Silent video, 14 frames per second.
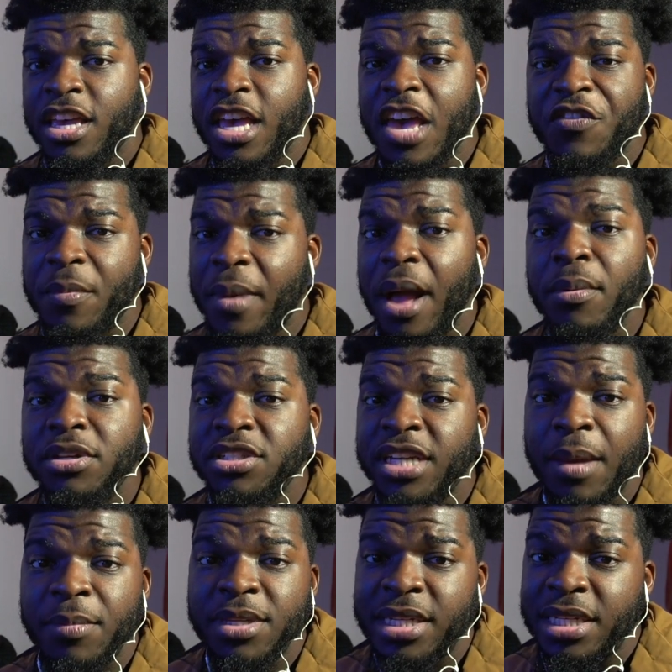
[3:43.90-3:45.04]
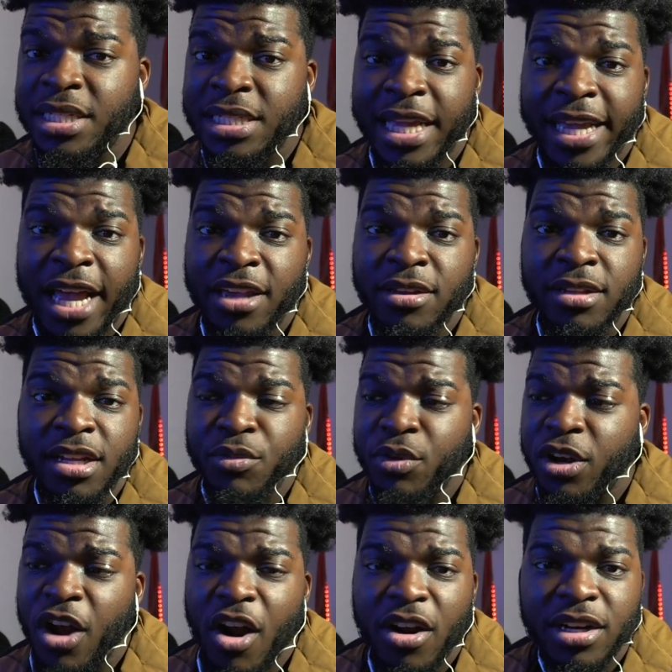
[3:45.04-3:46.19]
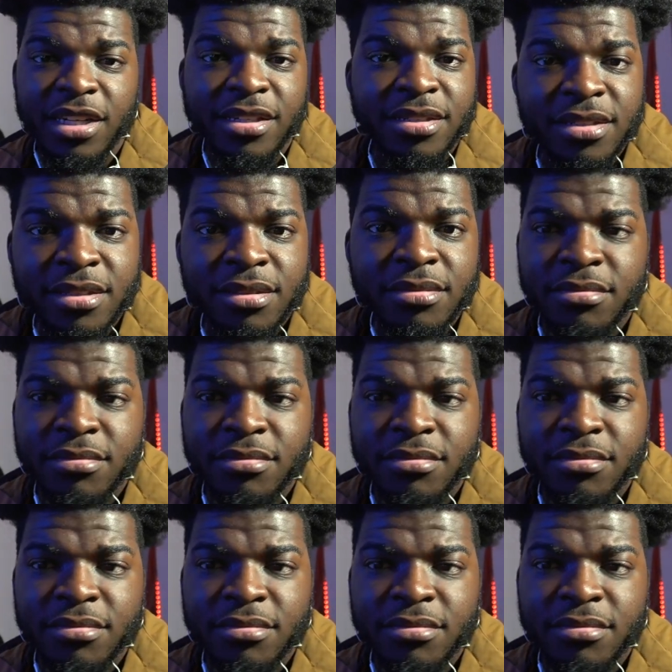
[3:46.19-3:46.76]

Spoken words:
If I'm out with you, that means I just like how you look regardless.